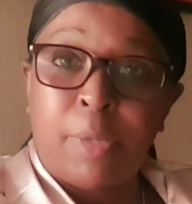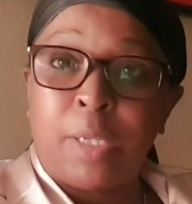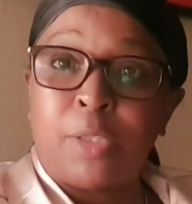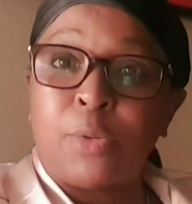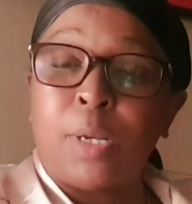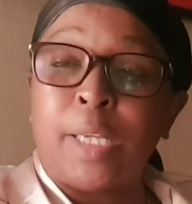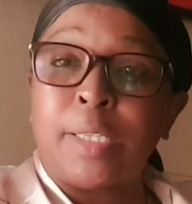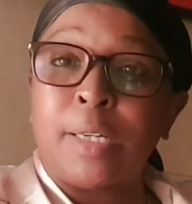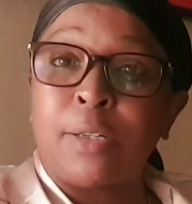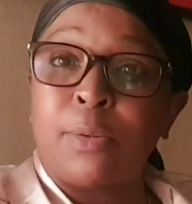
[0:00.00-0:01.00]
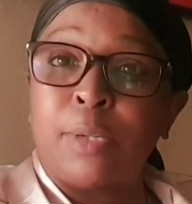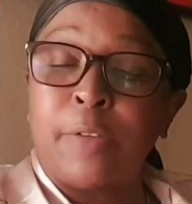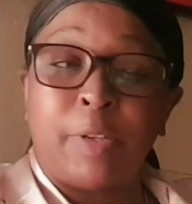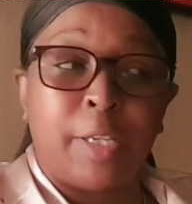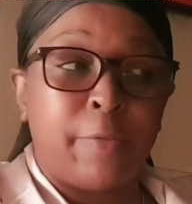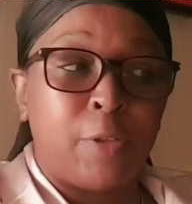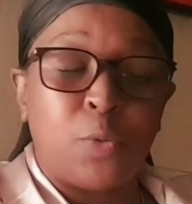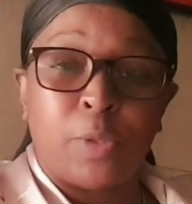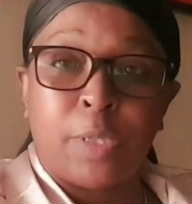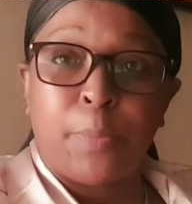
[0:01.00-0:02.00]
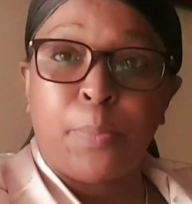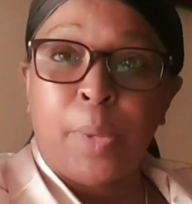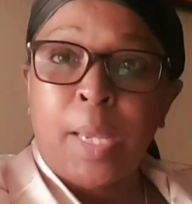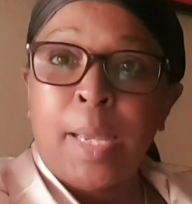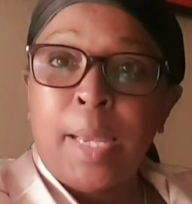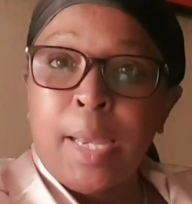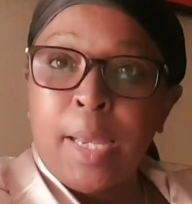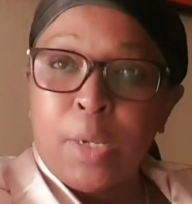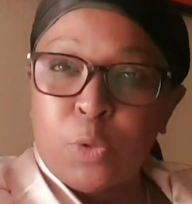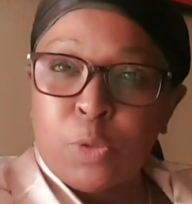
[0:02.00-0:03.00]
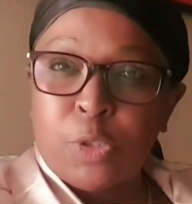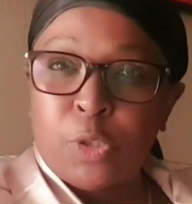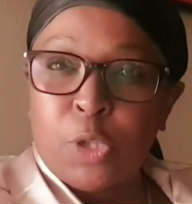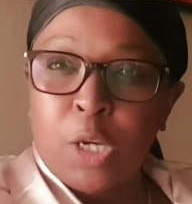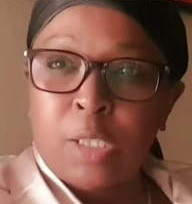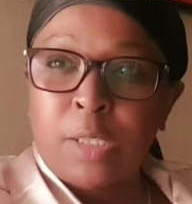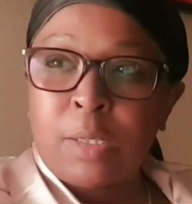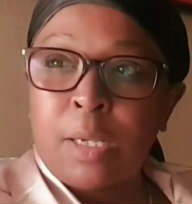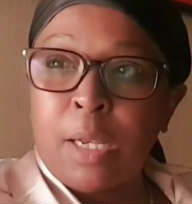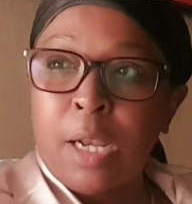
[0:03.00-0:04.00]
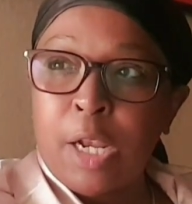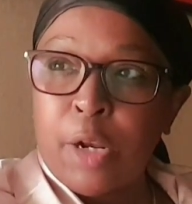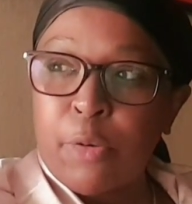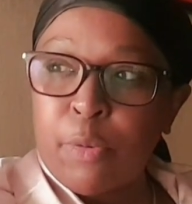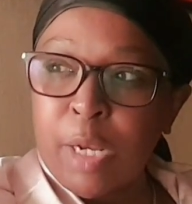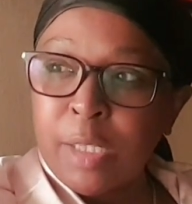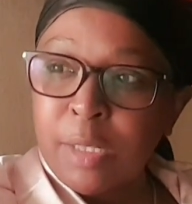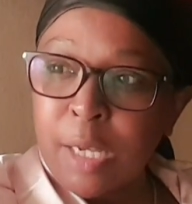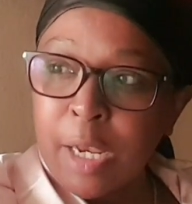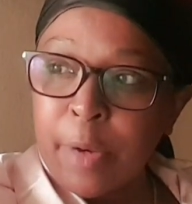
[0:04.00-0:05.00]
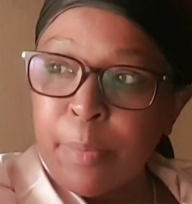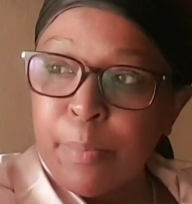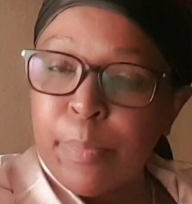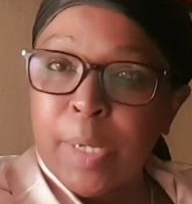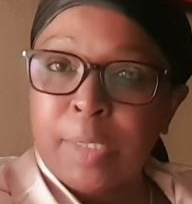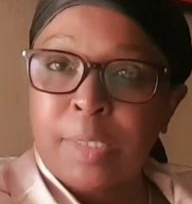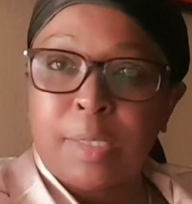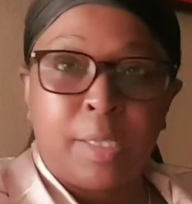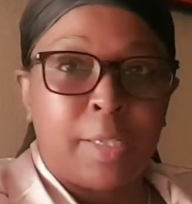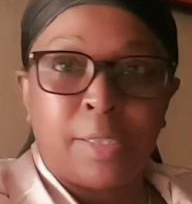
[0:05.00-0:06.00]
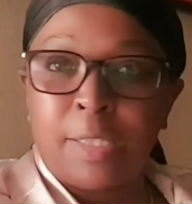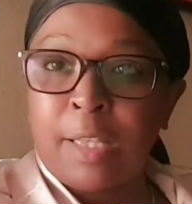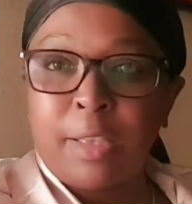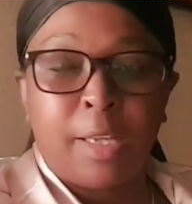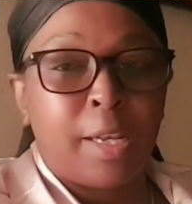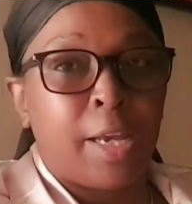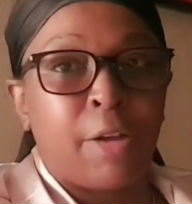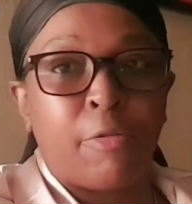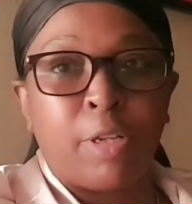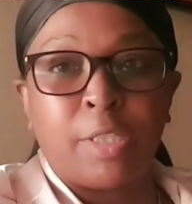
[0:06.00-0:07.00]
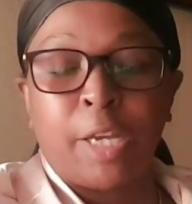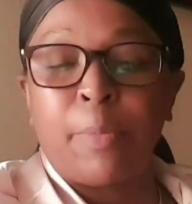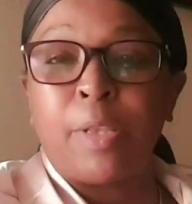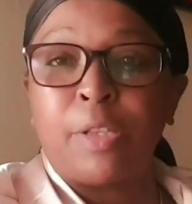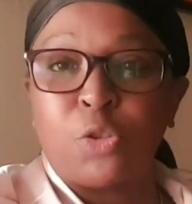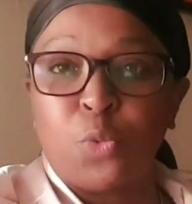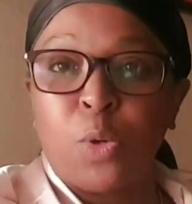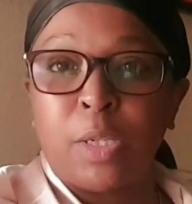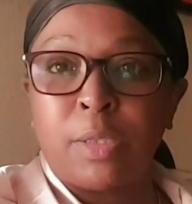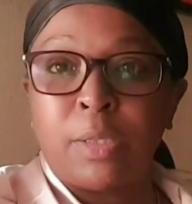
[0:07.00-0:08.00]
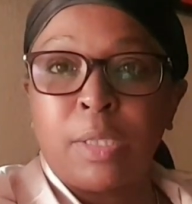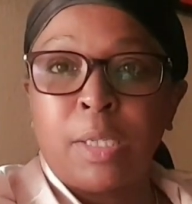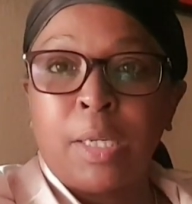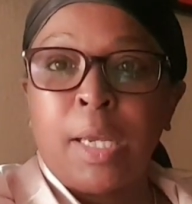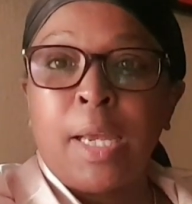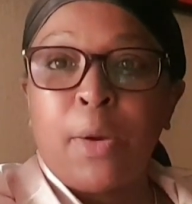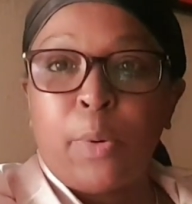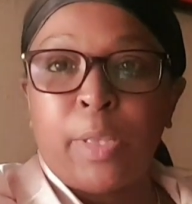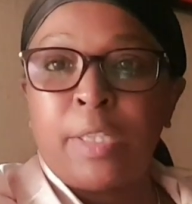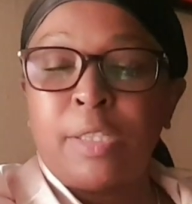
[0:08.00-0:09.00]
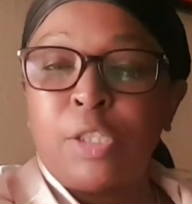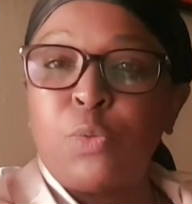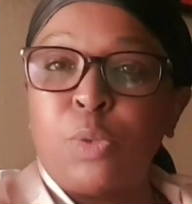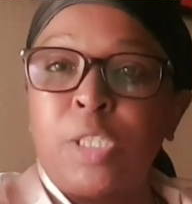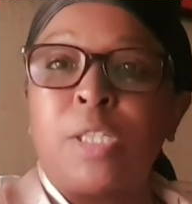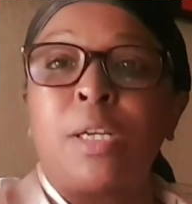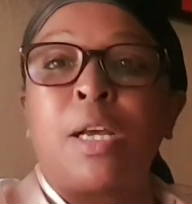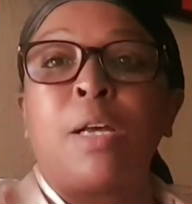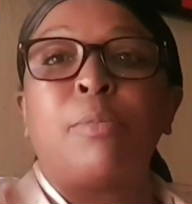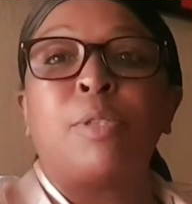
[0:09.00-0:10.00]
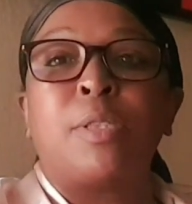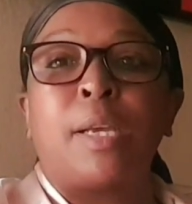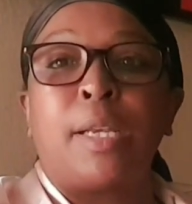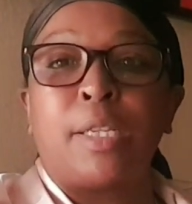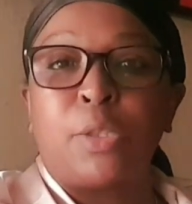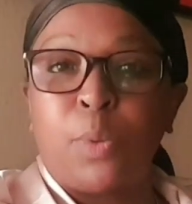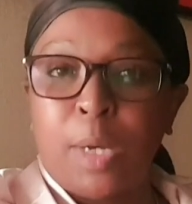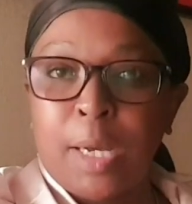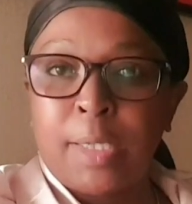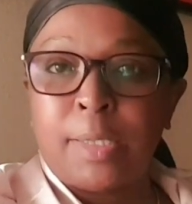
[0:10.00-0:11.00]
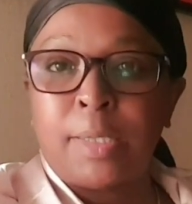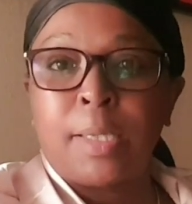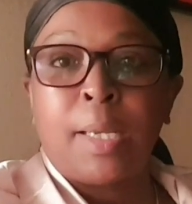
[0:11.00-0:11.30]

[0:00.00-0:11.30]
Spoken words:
me to let her go, even if it was not a right time. But there's nothing like a right time in this world. When the situation comes and you can't